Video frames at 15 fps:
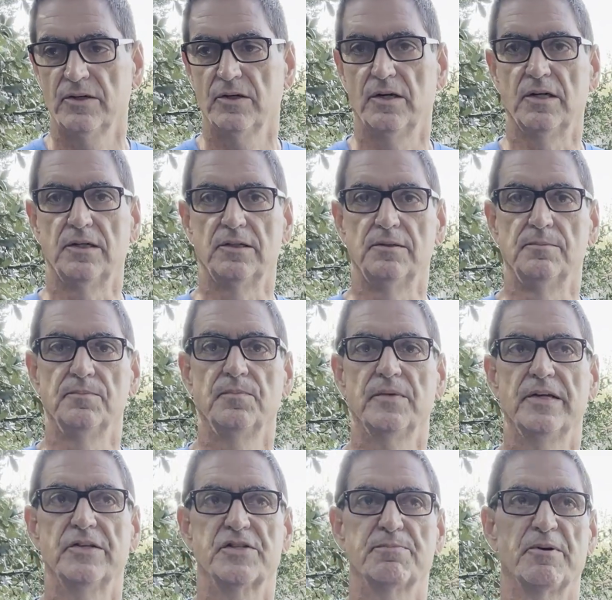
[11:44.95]

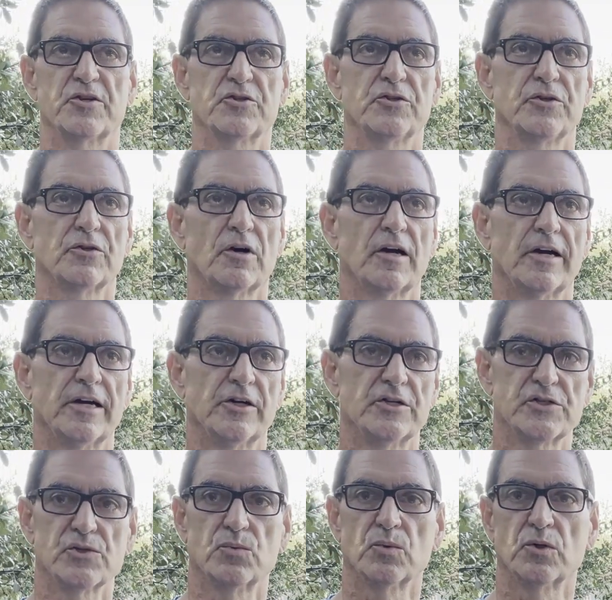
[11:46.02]
and especially there are
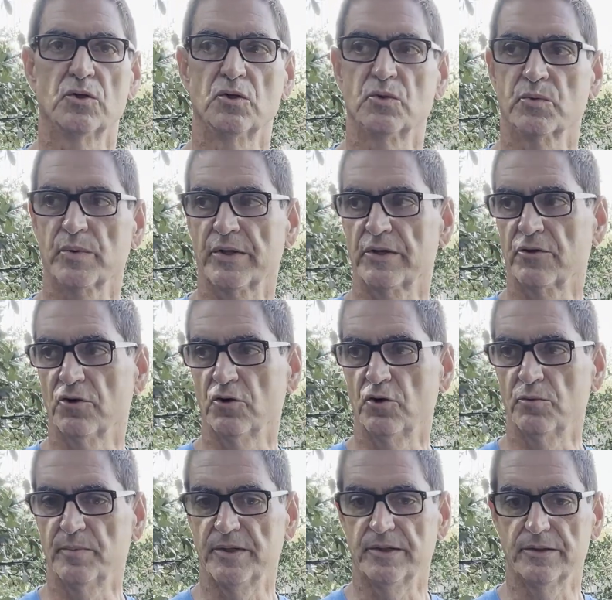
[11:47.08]
areas in the world where they grow
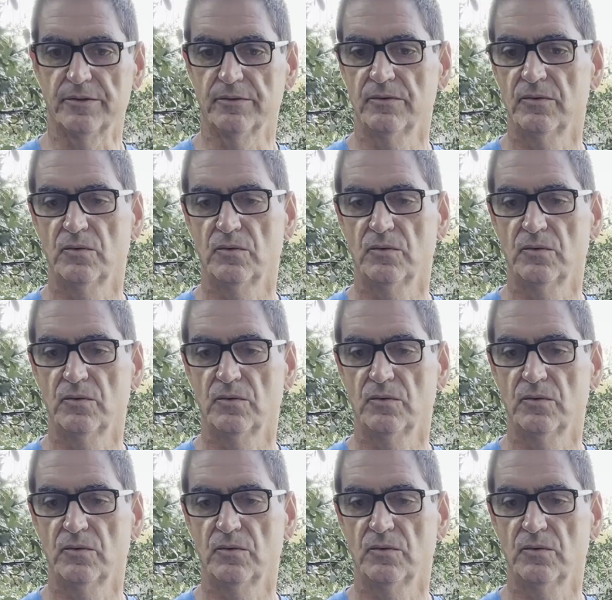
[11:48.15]
them in